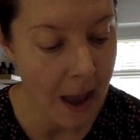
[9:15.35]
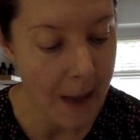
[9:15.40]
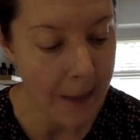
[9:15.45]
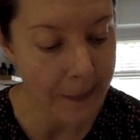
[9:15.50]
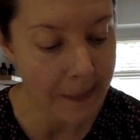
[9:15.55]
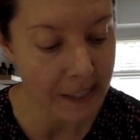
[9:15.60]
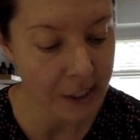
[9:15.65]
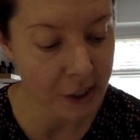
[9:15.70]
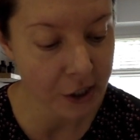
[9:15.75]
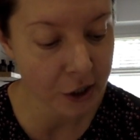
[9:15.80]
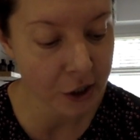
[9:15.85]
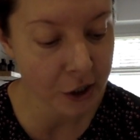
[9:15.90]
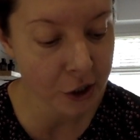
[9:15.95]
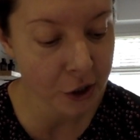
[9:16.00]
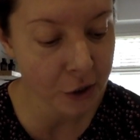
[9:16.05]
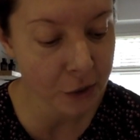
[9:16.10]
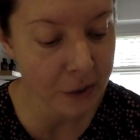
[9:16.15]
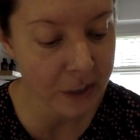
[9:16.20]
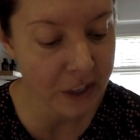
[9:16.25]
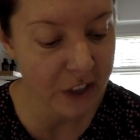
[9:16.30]
Mr.
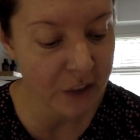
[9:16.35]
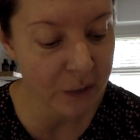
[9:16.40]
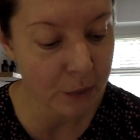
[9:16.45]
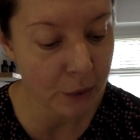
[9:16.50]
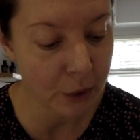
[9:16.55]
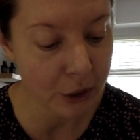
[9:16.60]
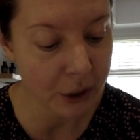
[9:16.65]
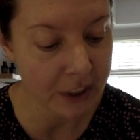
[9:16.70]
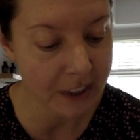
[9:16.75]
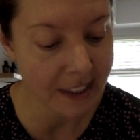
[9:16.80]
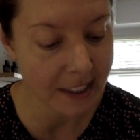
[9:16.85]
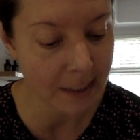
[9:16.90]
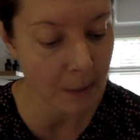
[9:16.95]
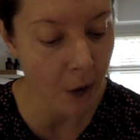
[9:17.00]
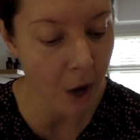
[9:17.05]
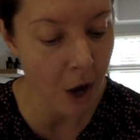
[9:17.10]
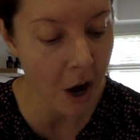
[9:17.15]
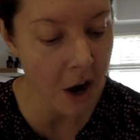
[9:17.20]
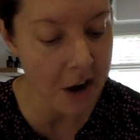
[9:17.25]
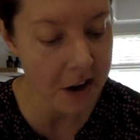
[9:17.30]
Sharif pulled a
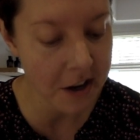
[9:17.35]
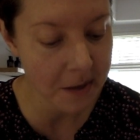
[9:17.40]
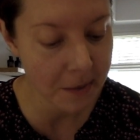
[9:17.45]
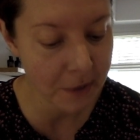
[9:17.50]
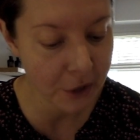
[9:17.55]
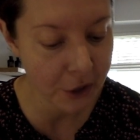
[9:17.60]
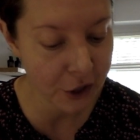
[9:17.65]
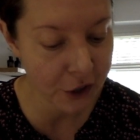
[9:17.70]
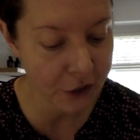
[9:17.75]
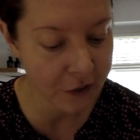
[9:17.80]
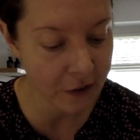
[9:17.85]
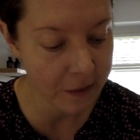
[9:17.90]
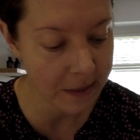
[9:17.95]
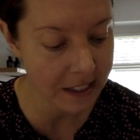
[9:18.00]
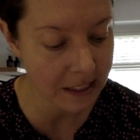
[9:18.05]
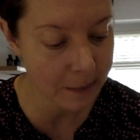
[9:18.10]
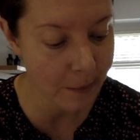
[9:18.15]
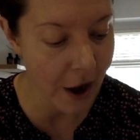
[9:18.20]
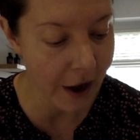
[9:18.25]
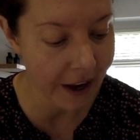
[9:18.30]
small computer from
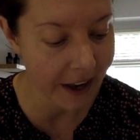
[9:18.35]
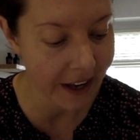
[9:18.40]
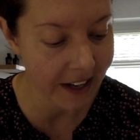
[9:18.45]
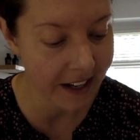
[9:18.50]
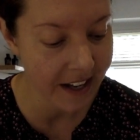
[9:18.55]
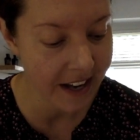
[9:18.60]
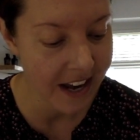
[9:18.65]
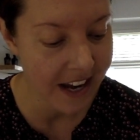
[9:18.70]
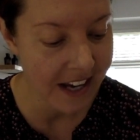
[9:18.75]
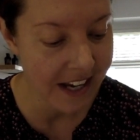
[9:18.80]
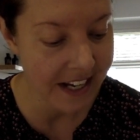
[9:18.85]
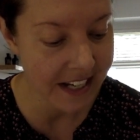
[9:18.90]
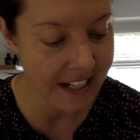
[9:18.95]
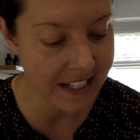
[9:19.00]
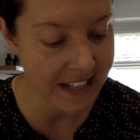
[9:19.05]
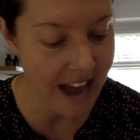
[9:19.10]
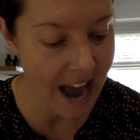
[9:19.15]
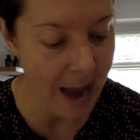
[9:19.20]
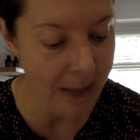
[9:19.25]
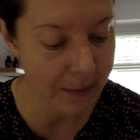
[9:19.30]
his pocket. He
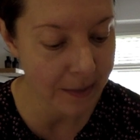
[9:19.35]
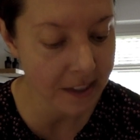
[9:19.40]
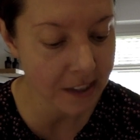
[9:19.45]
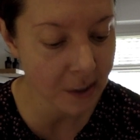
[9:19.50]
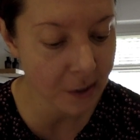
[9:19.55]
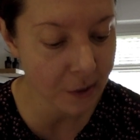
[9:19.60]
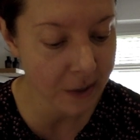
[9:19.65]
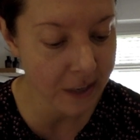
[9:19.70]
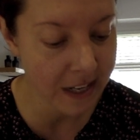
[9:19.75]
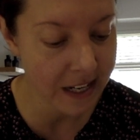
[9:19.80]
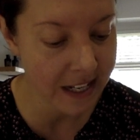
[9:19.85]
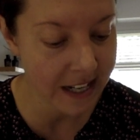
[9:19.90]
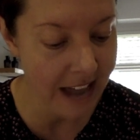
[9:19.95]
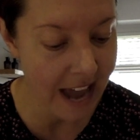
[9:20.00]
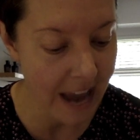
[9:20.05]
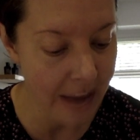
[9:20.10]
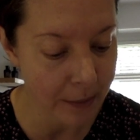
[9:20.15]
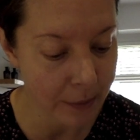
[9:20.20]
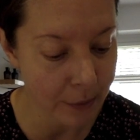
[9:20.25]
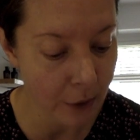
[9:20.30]
tapped the screen
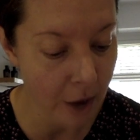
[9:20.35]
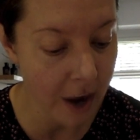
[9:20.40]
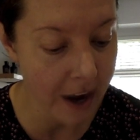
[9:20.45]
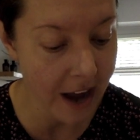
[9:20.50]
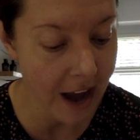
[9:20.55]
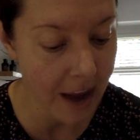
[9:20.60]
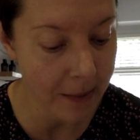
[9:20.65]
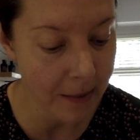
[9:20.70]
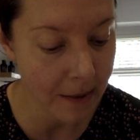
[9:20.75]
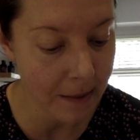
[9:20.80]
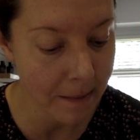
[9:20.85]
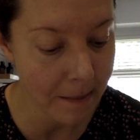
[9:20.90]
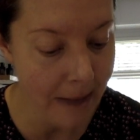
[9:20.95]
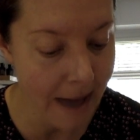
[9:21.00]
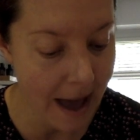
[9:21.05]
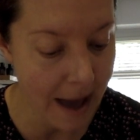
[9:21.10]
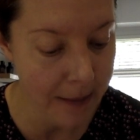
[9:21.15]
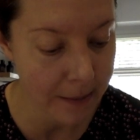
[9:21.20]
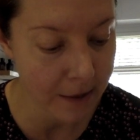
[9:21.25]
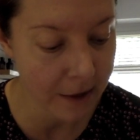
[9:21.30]
and brought up a
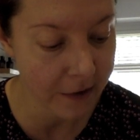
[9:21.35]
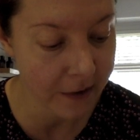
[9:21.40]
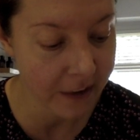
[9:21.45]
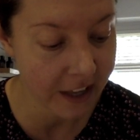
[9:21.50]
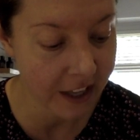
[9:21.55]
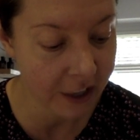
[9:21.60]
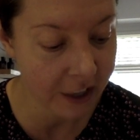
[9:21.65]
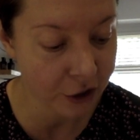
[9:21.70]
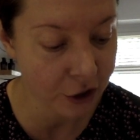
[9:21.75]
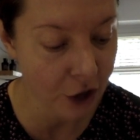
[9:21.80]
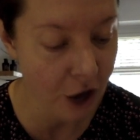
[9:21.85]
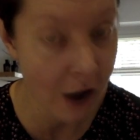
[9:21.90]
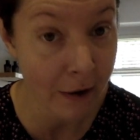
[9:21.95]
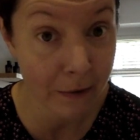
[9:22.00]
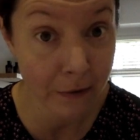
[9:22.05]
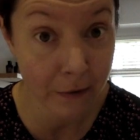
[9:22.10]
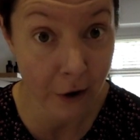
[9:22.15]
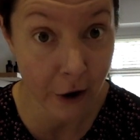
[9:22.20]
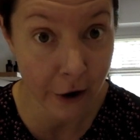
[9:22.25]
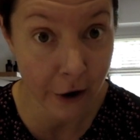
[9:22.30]
map of Hilltop
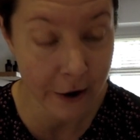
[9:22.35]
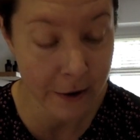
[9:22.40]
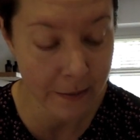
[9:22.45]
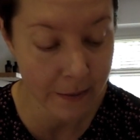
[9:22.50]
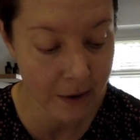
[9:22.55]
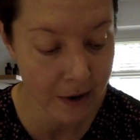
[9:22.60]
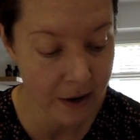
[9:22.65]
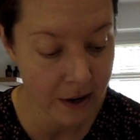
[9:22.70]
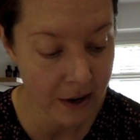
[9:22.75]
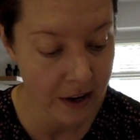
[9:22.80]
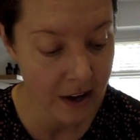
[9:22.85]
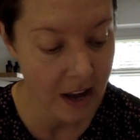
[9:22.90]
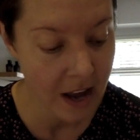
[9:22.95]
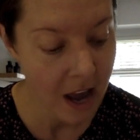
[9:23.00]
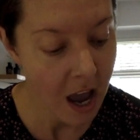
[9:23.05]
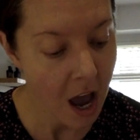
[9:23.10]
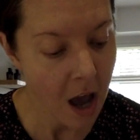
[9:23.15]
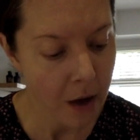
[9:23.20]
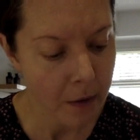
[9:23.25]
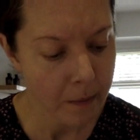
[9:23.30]
Farm.
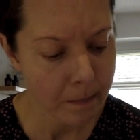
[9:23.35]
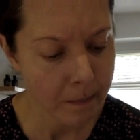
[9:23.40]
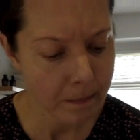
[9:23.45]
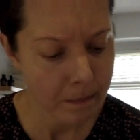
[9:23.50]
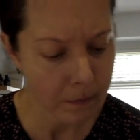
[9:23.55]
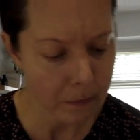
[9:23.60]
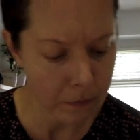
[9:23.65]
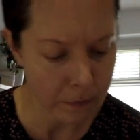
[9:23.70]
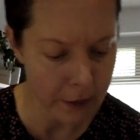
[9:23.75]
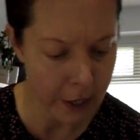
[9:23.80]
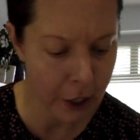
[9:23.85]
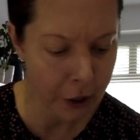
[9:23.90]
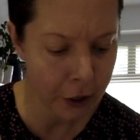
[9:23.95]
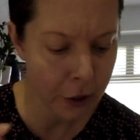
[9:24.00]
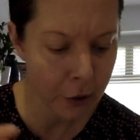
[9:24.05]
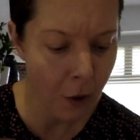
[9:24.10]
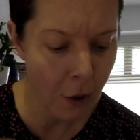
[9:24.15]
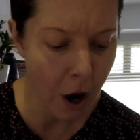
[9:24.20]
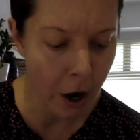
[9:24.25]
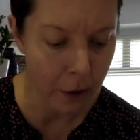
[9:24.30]
There
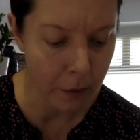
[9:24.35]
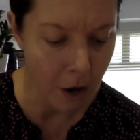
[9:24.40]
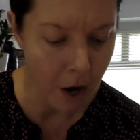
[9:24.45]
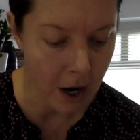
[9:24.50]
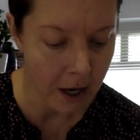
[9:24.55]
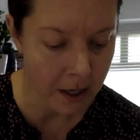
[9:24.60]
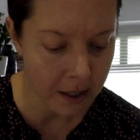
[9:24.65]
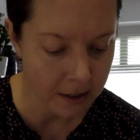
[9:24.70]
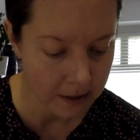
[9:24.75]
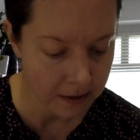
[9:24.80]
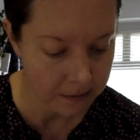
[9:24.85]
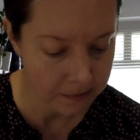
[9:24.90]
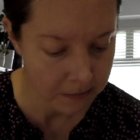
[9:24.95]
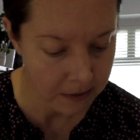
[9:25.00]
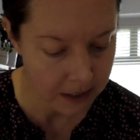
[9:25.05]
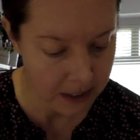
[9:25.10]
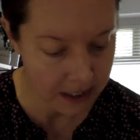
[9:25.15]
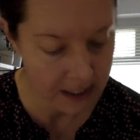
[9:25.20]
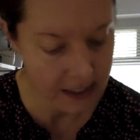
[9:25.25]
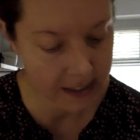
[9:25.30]
you are, Roz,
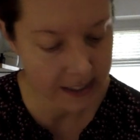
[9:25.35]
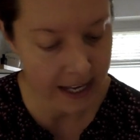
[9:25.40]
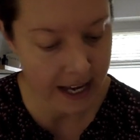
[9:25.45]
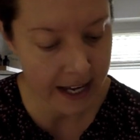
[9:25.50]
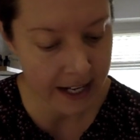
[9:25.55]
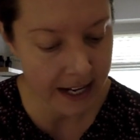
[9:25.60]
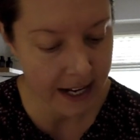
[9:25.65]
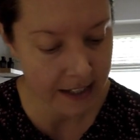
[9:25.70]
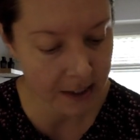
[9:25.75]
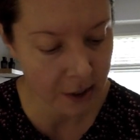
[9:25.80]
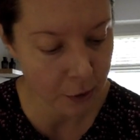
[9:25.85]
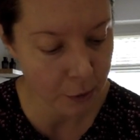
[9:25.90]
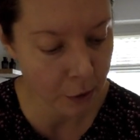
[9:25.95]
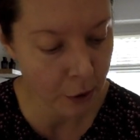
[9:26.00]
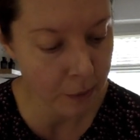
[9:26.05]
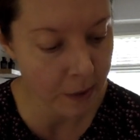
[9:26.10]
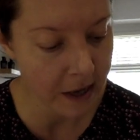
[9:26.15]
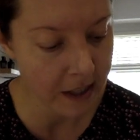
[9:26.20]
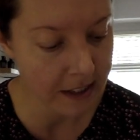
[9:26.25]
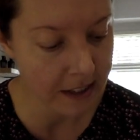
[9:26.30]
he said as the
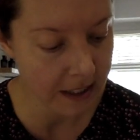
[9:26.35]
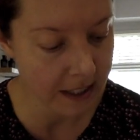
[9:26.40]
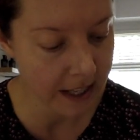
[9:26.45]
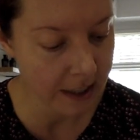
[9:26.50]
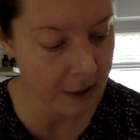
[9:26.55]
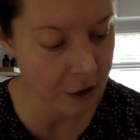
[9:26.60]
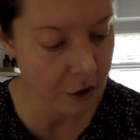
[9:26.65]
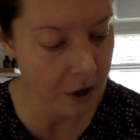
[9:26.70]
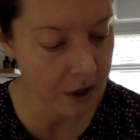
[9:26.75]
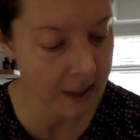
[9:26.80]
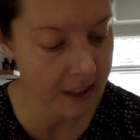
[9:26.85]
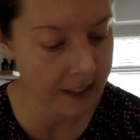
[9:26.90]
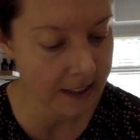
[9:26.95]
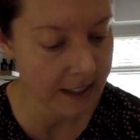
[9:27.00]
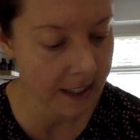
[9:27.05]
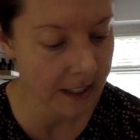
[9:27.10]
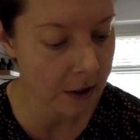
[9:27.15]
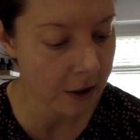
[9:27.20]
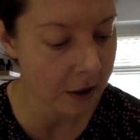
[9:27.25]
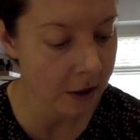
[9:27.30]
robot's electronic
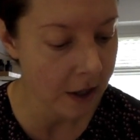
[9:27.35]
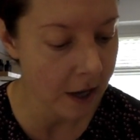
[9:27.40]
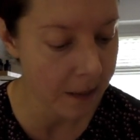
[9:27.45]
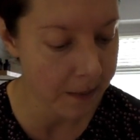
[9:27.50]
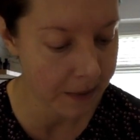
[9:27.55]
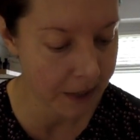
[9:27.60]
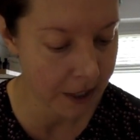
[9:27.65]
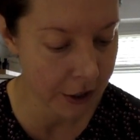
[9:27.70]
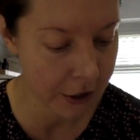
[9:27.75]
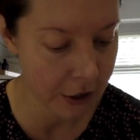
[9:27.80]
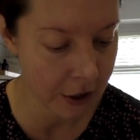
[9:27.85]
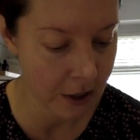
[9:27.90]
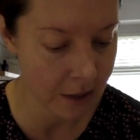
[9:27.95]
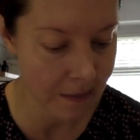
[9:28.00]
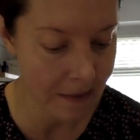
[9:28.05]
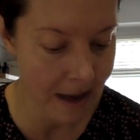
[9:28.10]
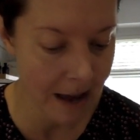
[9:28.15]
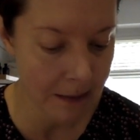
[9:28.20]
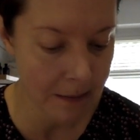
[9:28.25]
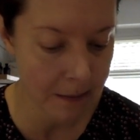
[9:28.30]
signal appeared on the
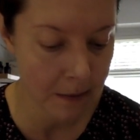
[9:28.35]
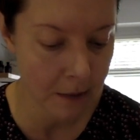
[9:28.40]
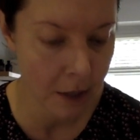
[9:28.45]
map.